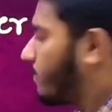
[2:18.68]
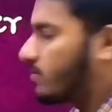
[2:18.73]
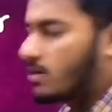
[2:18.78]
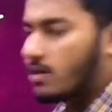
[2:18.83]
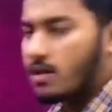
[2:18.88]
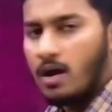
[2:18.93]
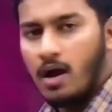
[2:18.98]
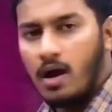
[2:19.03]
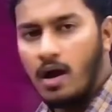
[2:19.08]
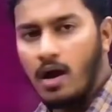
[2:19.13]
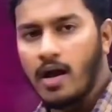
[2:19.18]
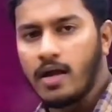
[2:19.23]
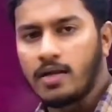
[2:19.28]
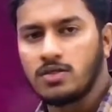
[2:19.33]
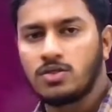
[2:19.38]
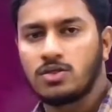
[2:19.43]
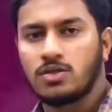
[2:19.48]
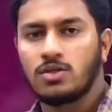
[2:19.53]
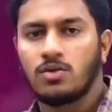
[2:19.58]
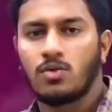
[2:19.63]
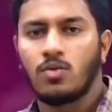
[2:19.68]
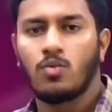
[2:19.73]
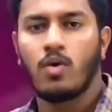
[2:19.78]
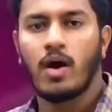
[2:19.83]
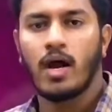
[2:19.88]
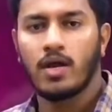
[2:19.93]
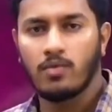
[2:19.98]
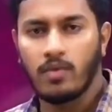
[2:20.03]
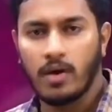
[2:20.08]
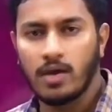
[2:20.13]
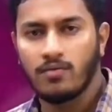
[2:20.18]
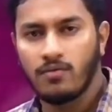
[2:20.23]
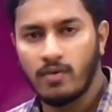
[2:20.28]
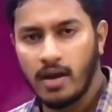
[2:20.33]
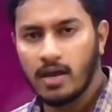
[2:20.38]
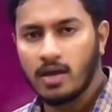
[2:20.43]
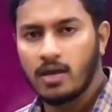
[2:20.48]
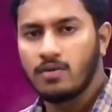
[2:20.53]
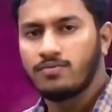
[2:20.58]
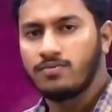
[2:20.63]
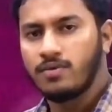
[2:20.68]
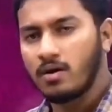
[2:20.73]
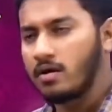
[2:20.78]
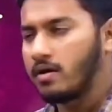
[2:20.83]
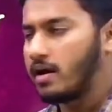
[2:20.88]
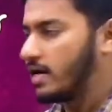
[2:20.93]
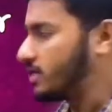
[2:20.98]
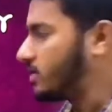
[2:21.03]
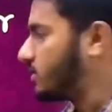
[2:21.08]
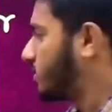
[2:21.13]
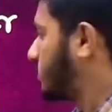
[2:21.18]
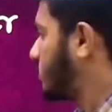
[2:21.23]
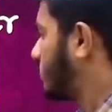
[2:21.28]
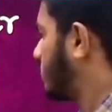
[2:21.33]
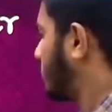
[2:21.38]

and YYY for our address.